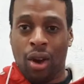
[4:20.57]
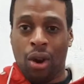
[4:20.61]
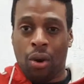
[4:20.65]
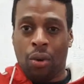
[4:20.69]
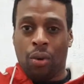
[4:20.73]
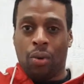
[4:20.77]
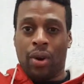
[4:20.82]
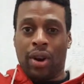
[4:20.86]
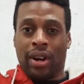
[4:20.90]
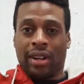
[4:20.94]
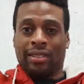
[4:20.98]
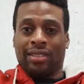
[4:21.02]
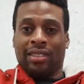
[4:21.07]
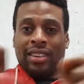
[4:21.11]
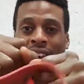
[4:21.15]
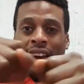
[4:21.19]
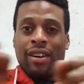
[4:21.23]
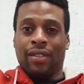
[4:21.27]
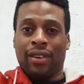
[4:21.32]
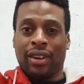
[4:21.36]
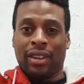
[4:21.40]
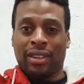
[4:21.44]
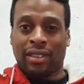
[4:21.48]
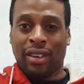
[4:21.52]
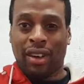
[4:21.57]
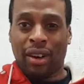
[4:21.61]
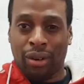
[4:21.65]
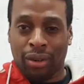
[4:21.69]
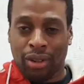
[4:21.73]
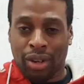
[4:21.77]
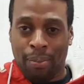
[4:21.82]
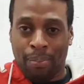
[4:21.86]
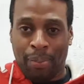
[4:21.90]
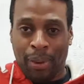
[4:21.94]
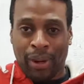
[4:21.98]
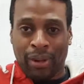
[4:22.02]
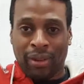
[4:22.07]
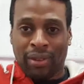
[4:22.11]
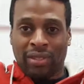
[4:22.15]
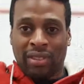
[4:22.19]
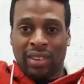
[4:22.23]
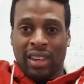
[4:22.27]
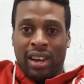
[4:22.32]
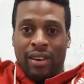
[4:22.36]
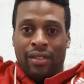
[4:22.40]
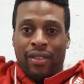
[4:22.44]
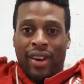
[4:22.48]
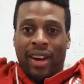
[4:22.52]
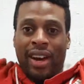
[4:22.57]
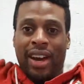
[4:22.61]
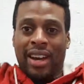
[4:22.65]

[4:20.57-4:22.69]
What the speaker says: work together to hold your bones together